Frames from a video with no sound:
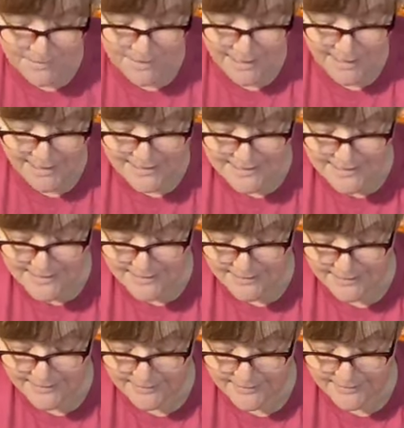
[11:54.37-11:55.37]
I'm
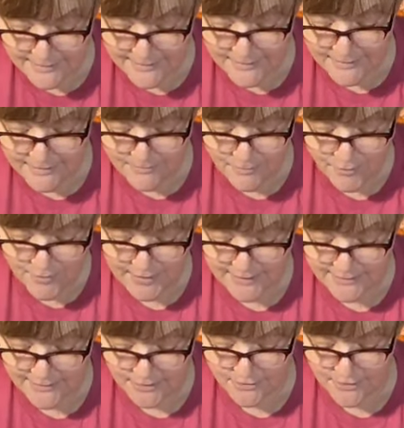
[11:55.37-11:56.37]
constantly
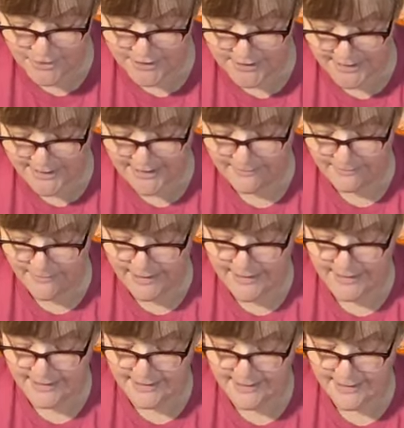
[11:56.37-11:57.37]
putting lotion on my
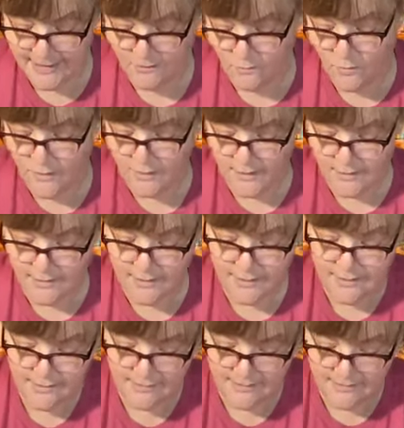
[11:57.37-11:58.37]
hands at work.
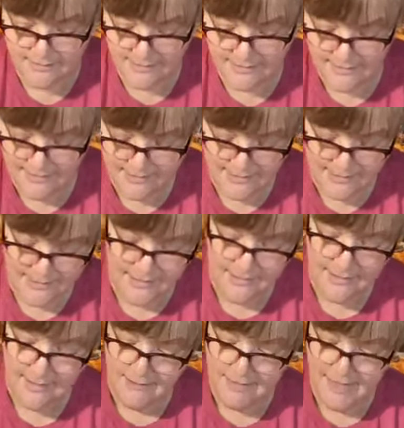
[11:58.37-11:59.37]

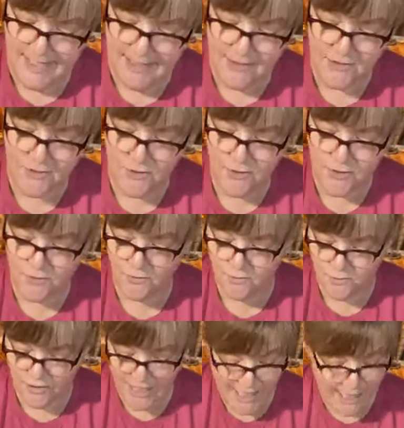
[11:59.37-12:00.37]
Hands are so
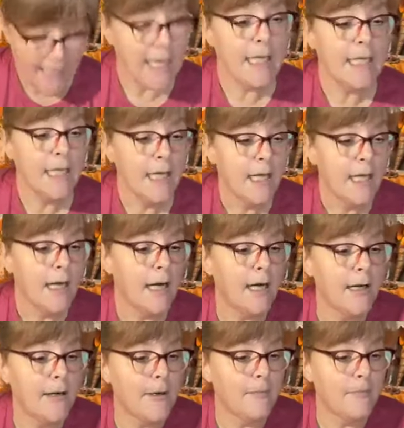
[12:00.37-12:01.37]
dry,
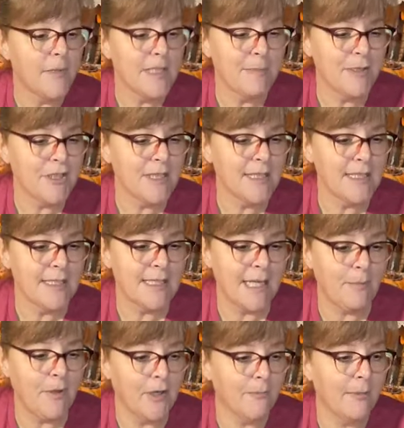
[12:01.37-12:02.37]
especially this
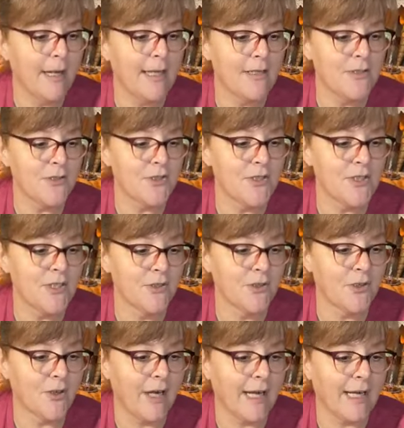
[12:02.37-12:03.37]
time of year. My hands are still
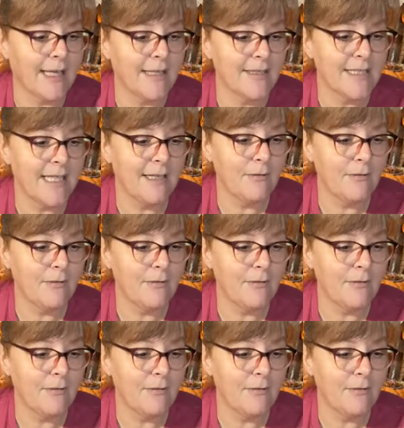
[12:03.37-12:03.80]
cracking.